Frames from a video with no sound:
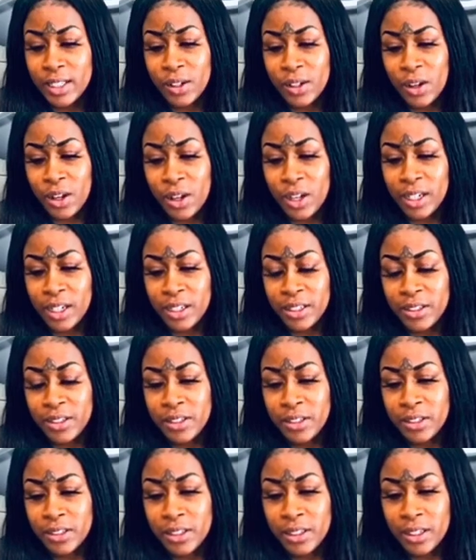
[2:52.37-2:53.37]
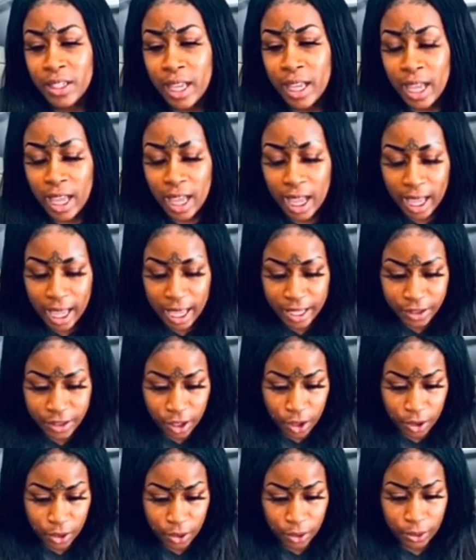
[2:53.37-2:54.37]
cards as a
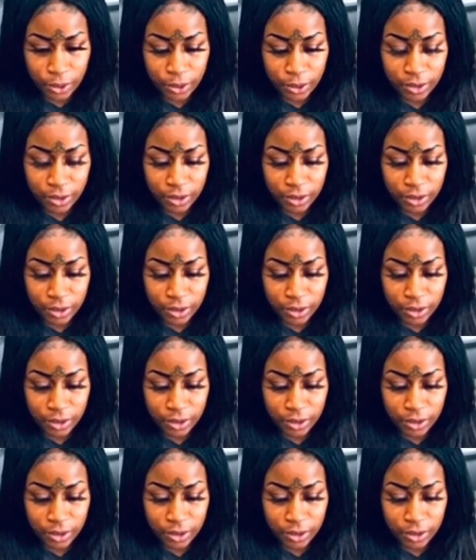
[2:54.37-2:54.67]
whole,